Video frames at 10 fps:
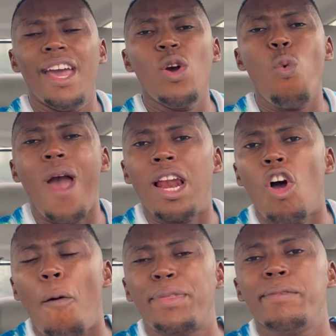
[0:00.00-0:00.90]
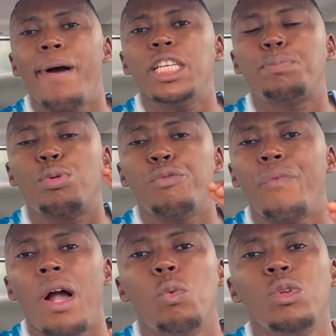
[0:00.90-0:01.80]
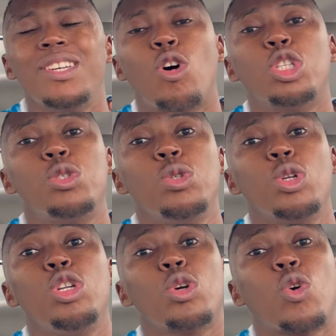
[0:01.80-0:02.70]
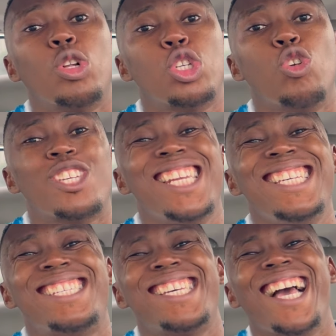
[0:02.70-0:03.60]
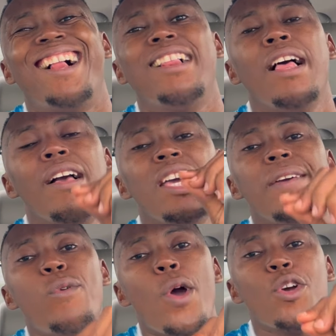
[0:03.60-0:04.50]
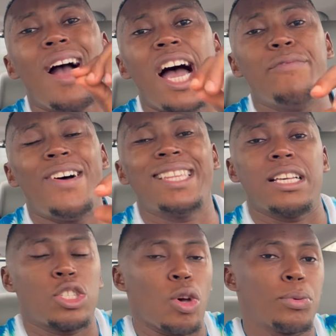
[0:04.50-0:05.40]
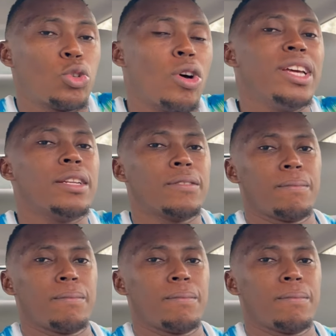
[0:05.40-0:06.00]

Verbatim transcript: a well optimized profile would continue continuously sell even when your advert has stopped running